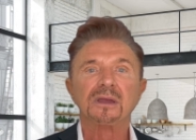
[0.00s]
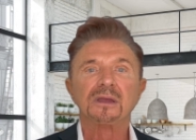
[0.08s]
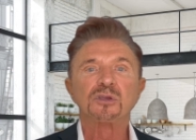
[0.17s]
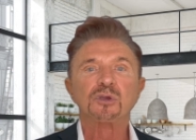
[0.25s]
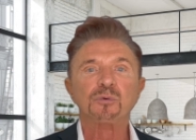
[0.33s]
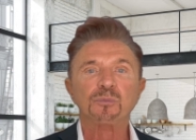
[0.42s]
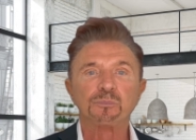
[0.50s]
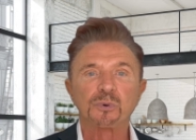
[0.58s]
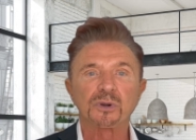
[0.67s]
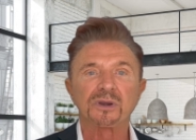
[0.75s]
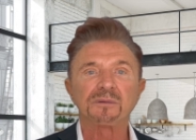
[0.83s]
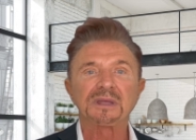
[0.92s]
you
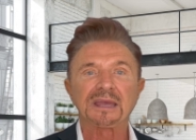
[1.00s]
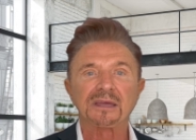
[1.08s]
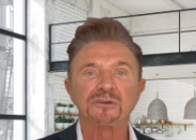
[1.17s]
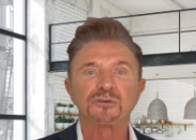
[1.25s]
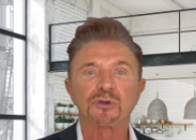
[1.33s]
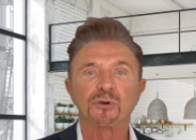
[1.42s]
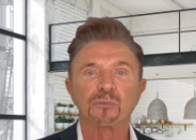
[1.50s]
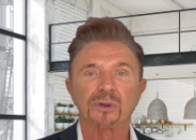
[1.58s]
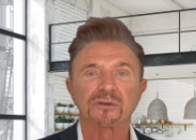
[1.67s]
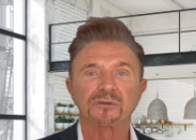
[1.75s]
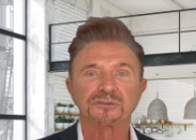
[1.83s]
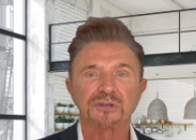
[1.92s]
put it into your
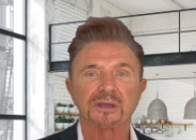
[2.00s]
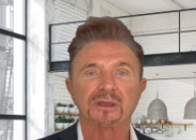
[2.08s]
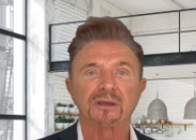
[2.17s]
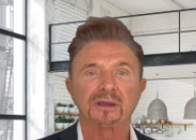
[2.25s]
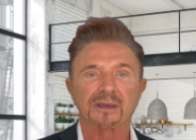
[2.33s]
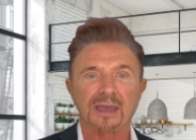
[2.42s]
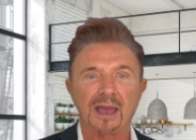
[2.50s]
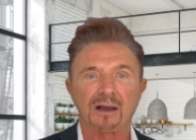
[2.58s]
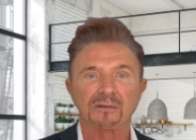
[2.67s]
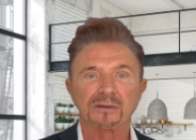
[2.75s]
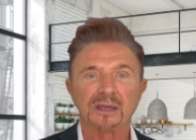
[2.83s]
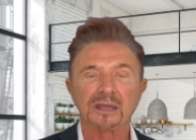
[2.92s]
rental checking
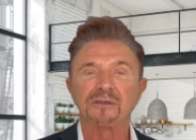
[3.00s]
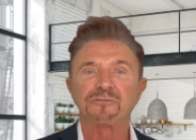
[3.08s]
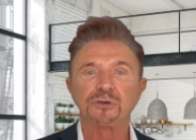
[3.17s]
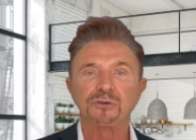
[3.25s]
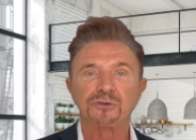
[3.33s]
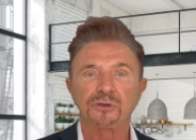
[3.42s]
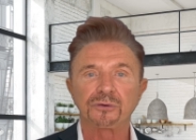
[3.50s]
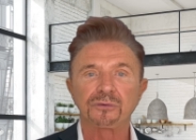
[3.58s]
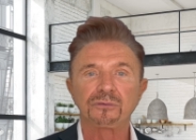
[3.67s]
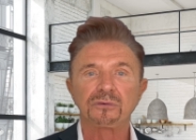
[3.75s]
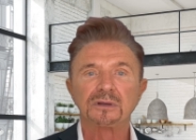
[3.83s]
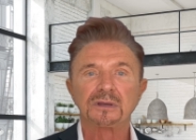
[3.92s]
account. And if you
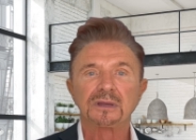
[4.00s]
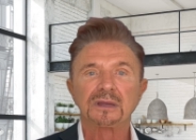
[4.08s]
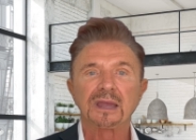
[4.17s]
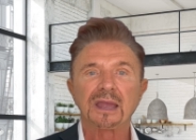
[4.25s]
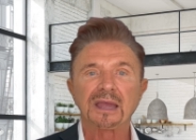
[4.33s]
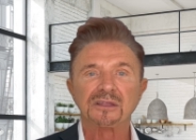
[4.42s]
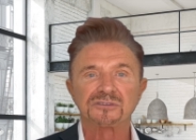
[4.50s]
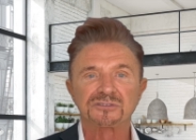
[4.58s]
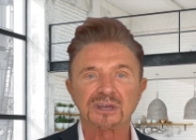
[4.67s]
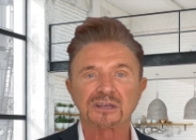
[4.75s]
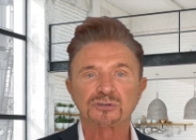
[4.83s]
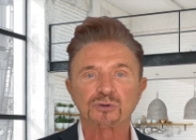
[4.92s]
do, in
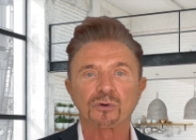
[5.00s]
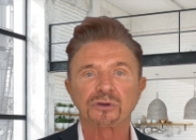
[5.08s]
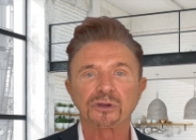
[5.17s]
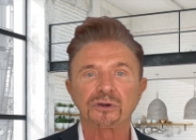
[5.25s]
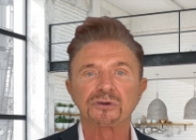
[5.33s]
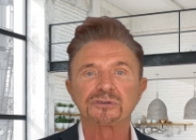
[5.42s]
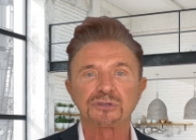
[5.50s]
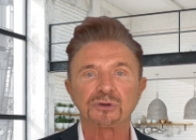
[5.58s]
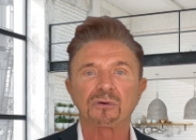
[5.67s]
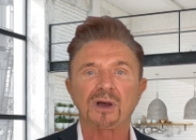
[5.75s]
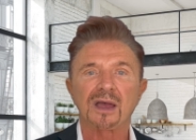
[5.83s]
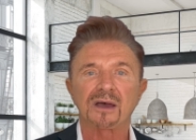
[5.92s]
6 short years,
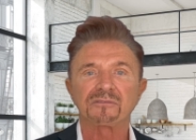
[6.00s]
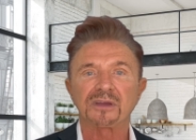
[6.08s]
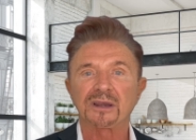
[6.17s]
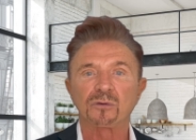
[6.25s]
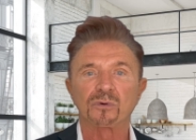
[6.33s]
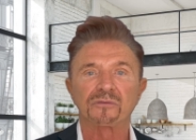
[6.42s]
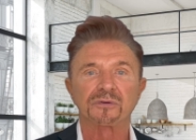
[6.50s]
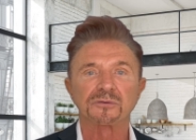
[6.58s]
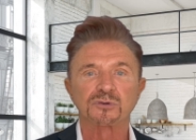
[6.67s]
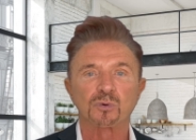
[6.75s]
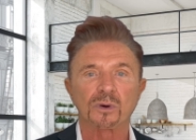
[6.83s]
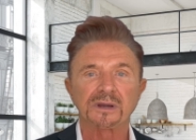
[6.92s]
you'll have anywhere from
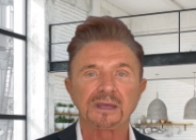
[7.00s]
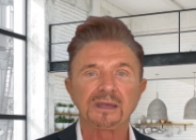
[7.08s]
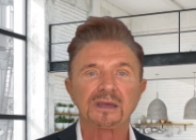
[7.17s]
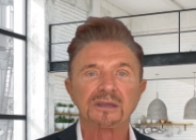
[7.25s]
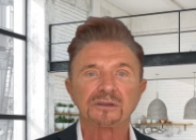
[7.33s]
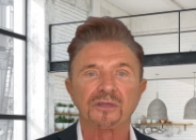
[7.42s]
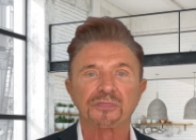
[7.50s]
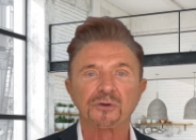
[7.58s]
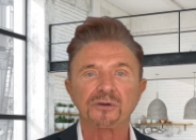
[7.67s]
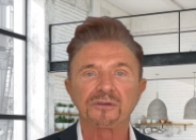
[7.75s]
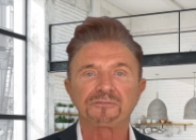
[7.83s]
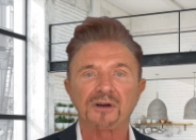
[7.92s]
$20,000 to
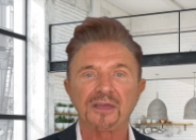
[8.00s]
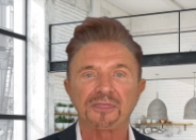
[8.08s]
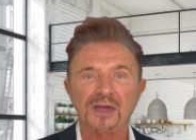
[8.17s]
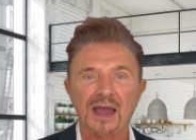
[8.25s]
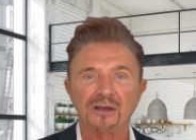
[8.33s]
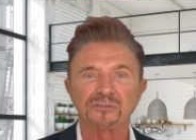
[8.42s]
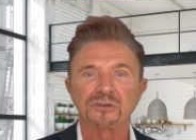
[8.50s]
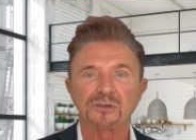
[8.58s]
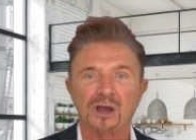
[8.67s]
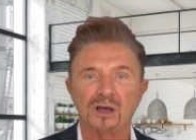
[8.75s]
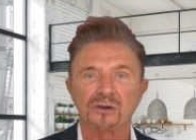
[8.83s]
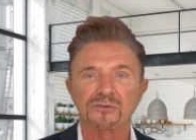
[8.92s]

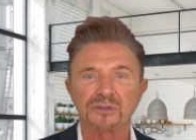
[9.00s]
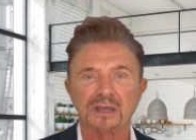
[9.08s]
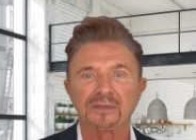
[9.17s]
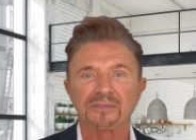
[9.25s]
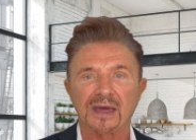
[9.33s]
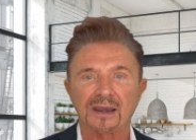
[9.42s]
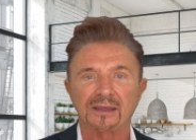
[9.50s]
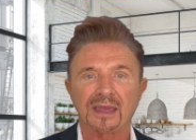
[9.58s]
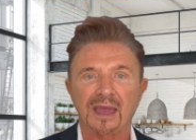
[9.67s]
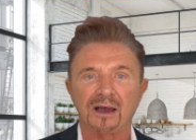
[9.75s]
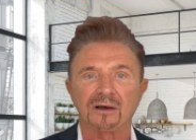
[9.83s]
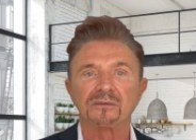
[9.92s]
$35,000 in that
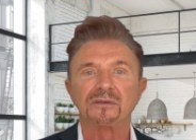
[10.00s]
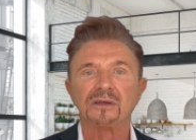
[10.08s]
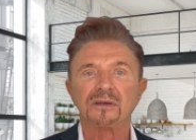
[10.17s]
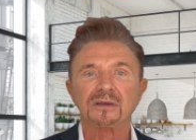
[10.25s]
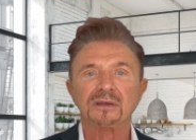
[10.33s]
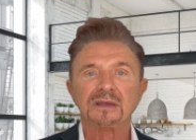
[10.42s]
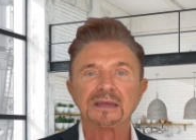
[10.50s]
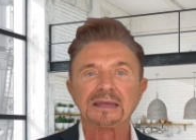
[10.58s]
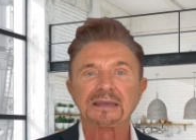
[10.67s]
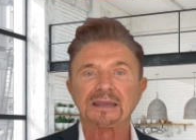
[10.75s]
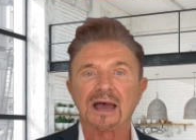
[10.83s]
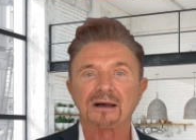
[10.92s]
account.
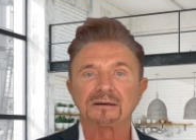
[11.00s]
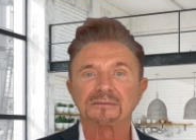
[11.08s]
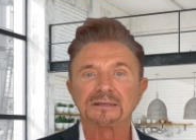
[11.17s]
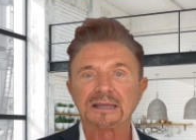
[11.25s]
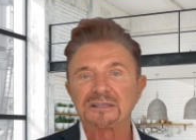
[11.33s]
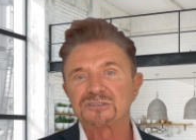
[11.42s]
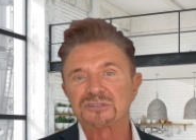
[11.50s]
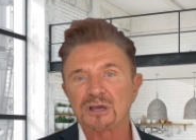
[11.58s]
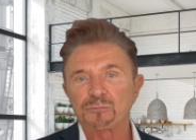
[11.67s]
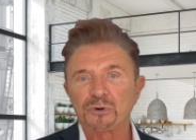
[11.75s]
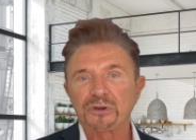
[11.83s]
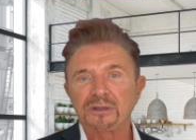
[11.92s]
Now, in
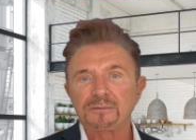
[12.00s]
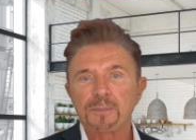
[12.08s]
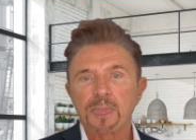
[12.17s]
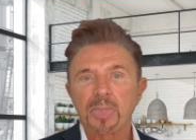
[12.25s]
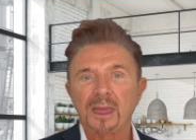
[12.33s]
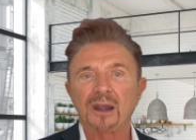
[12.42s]
summary, I